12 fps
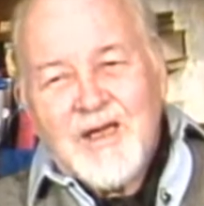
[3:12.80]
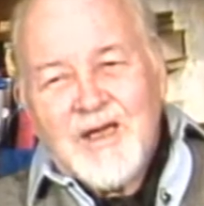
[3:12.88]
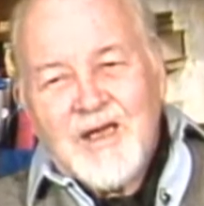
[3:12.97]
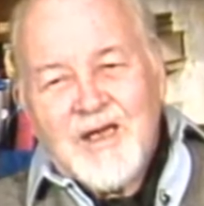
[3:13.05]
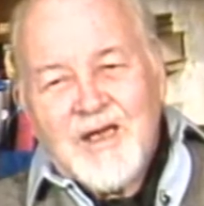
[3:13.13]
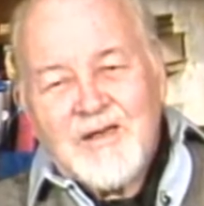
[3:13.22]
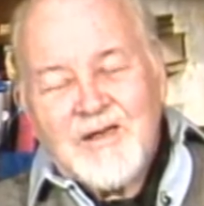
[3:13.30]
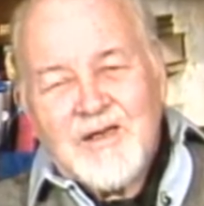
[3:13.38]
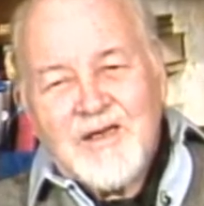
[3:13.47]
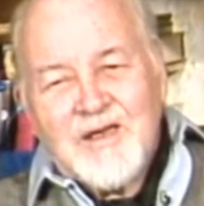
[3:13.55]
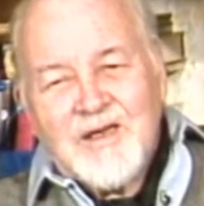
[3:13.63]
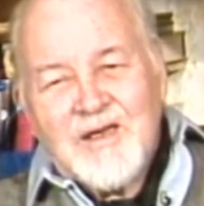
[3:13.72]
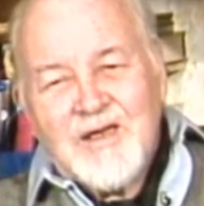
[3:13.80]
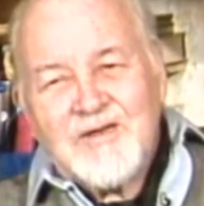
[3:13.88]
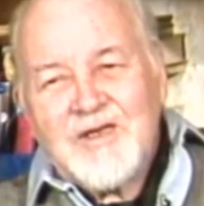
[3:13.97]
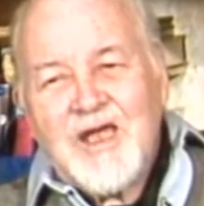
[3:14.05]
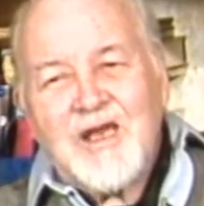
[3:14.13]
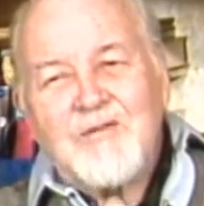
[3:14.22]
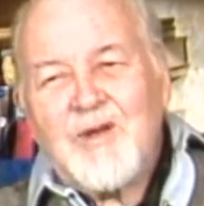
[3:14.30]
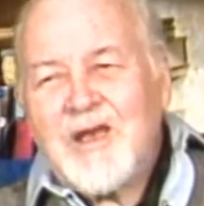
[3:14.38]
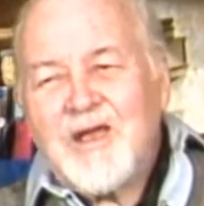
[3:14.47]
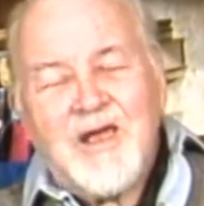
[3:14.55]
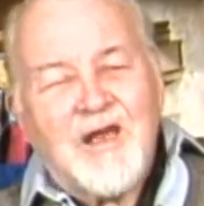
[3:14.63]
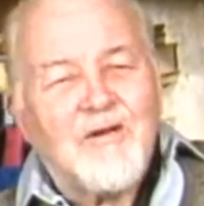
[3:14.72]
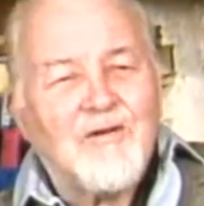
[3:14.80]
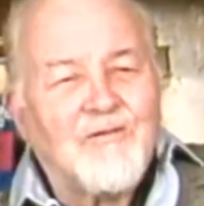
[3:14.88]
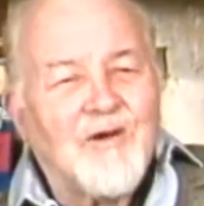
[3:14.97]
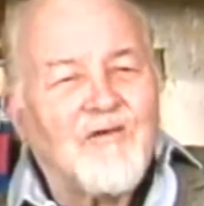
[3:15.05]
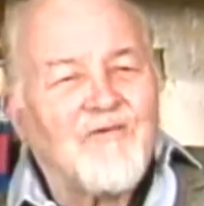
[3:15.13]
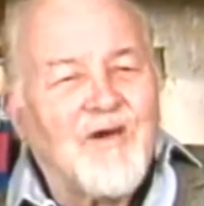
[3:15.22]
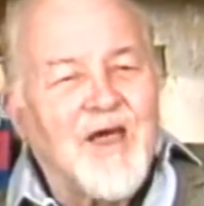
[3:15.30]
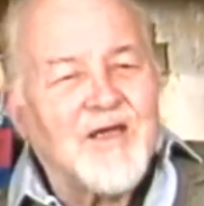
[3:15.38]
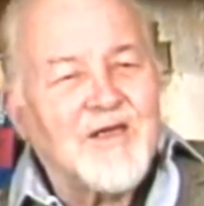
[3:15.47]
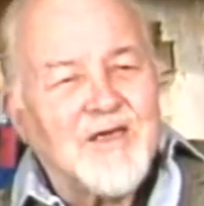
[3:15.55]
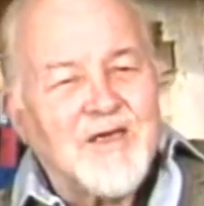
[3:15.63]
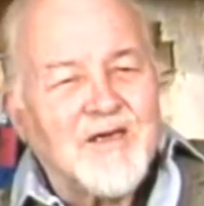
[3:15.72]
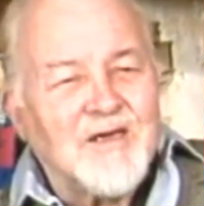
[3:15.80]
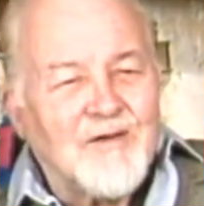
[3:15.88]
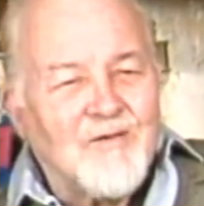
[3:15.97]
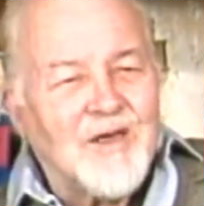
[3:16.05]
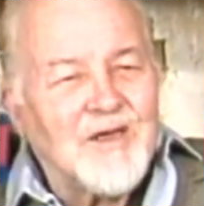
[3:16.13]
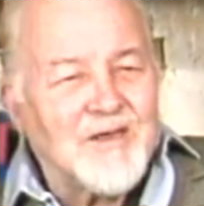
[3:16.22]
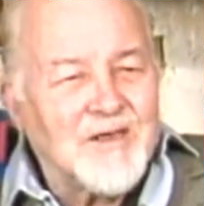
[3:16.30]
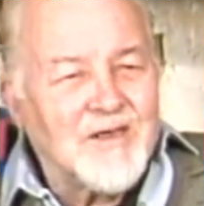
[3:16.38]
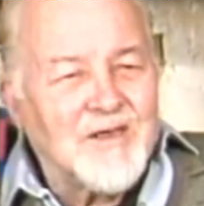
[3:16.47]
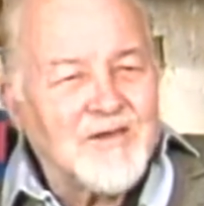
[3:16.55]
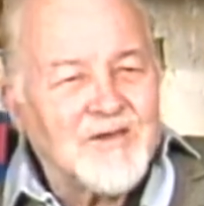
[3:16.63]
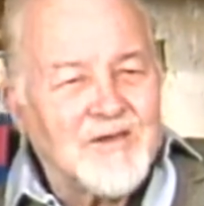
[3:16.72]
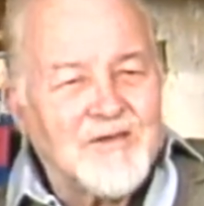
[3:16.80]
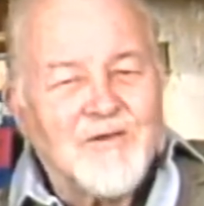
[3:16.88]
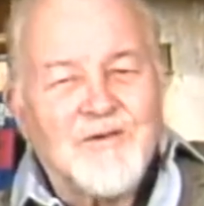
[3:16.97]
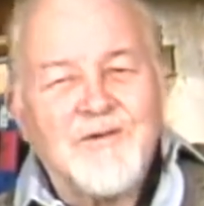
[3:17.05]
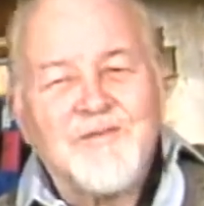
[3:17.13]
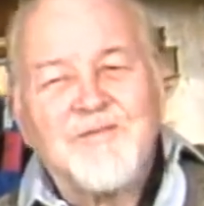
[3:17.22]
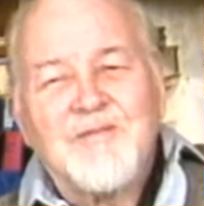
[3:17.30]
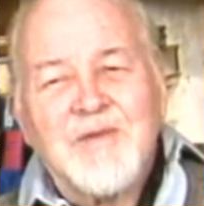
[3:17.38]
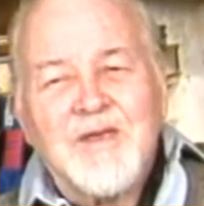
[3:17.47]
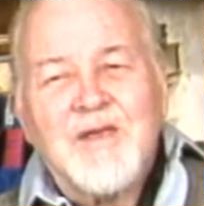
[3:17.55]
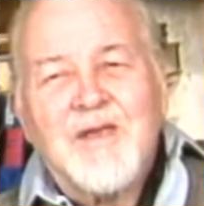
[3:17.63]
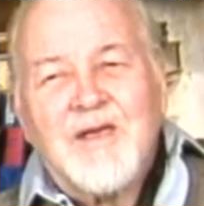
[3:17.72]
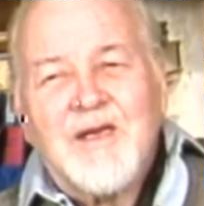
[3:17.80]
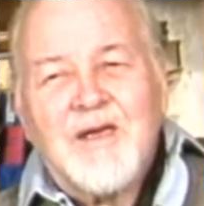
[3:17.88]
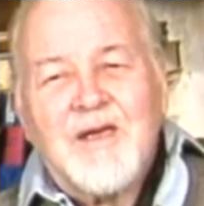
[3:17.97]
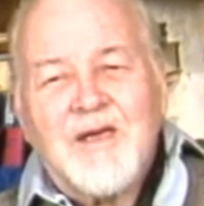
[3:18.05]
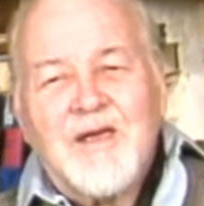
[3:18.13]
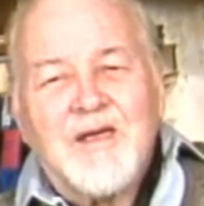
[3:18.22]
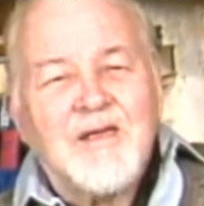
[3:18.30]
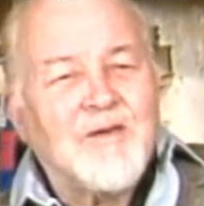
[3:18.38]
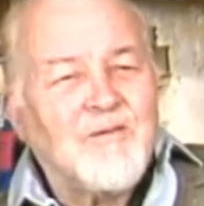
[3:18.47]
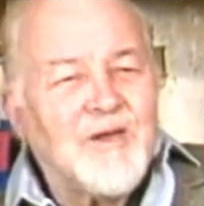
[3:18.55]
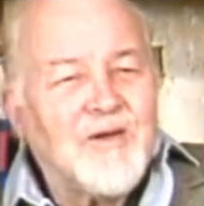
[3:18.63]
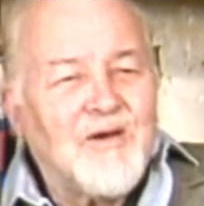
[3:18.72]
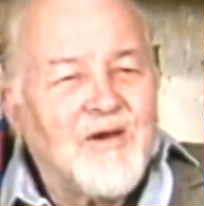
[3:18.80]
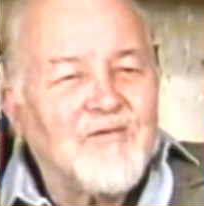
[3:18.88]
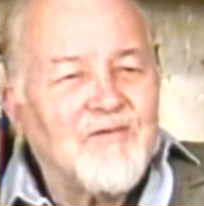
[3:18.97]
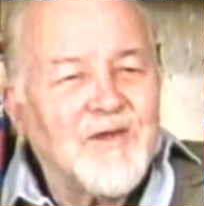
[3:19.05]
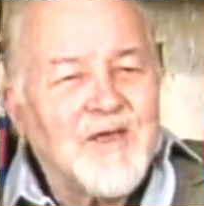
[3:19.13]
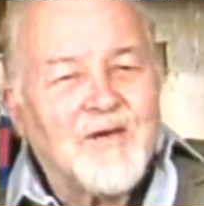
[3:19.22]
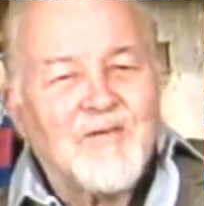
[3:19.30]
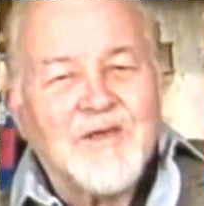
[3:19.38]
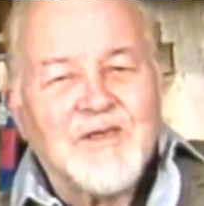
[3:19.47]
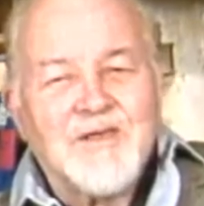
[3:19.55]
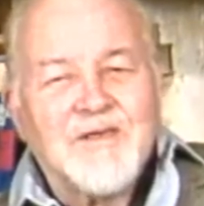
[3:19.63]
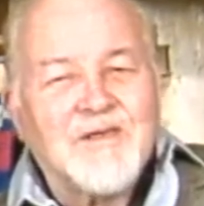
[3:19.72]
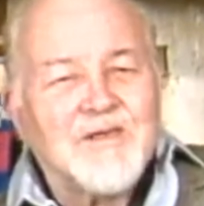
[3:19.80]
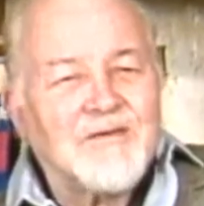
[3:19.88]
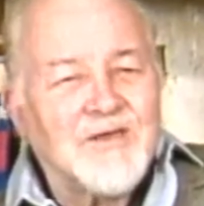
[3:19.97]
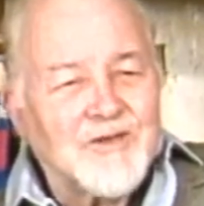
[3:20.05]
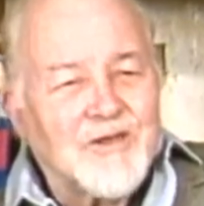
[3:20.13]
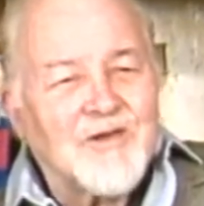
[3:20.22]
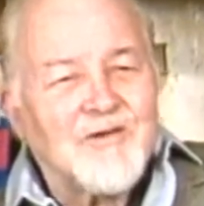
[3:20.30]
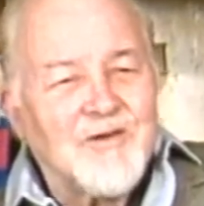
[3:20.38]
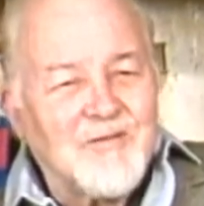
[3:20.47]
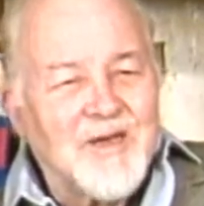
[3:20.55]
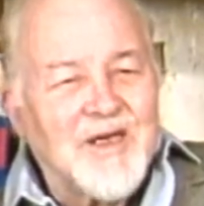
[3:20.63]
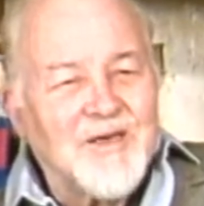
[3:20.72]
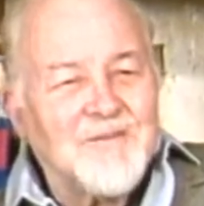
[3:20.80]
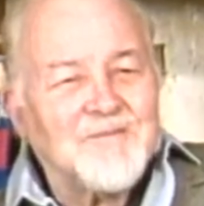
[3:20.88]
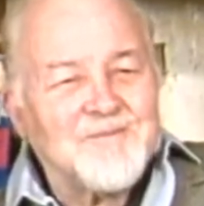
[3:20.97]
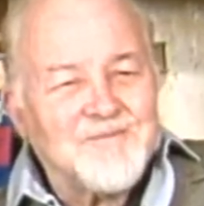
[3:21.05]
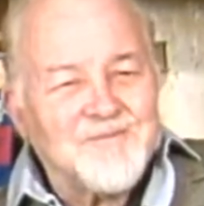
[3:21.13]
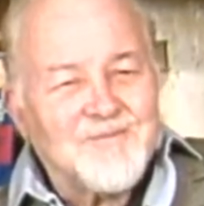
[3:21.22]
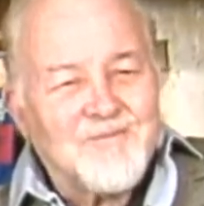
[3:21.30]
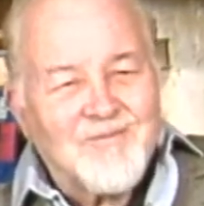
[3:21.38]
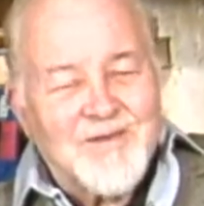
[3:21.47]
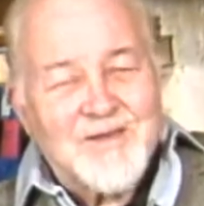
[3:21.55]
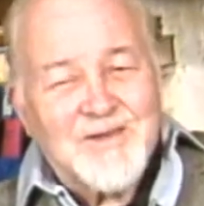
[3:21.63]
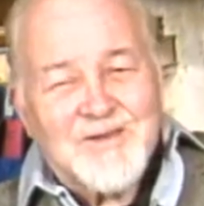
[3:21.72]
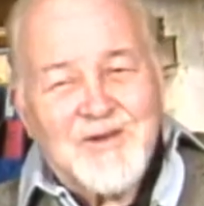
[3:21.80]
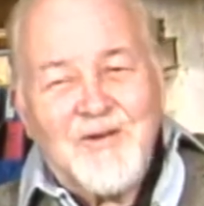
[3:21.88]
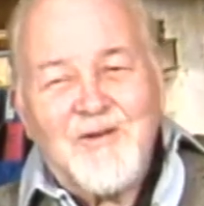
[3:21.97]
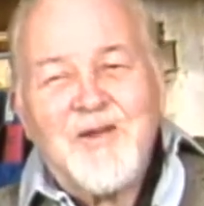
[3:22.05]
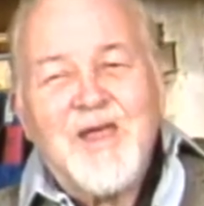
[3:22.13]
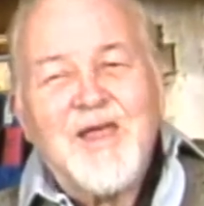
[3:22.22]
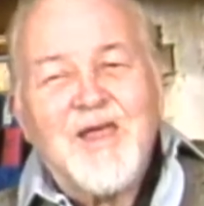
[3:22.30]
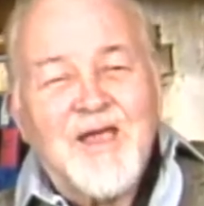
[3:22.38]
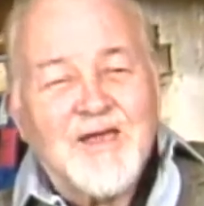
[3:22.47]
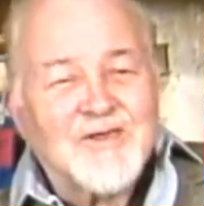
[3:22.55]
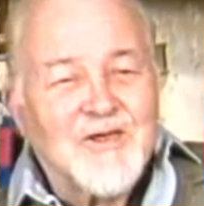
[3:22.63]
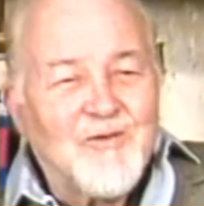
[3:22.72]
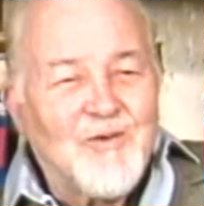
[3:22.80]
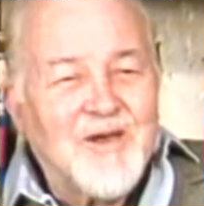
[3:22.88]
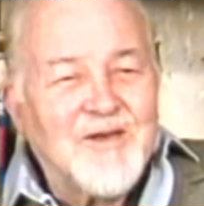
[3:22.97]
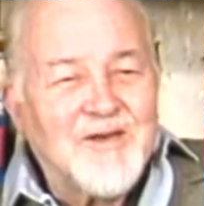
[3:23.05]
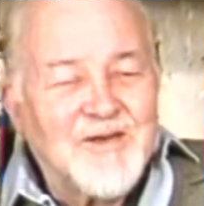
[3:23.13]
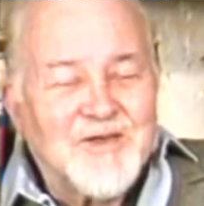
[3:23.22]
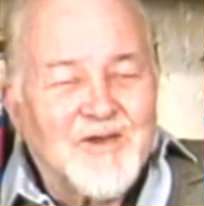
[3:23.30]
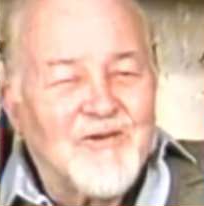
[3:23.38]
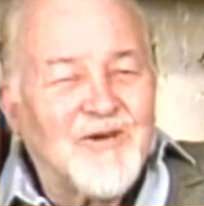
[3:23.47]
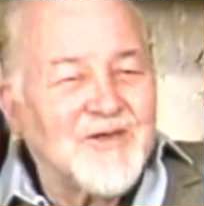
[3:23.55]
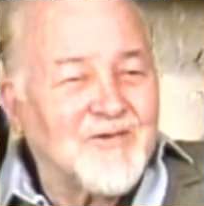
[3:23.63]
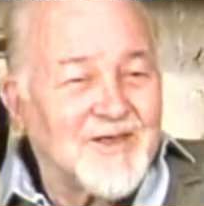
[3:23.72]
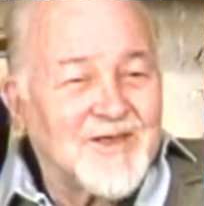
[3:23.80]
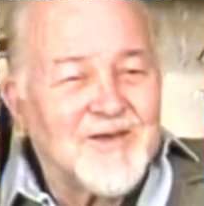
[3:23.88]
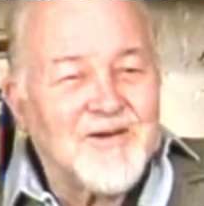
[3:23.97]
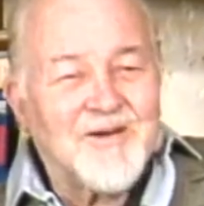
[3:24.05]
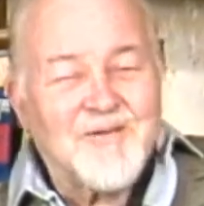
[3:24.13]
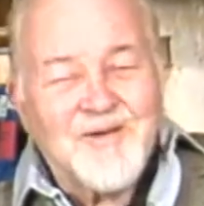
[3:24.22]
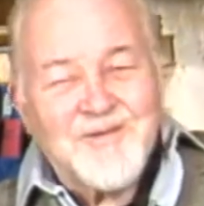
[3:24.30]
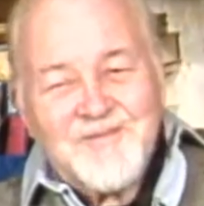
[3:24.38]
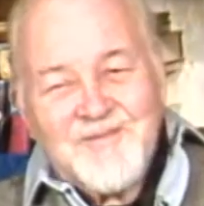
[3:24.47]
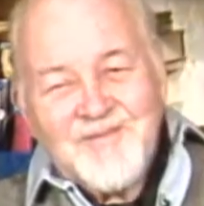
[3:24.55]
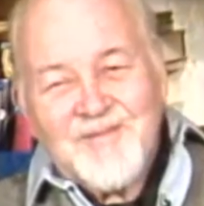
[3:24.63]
And each animator got a rough idea of what he should do, and they went off, and that was the story meeting. So it's no wonder the stories were terrible.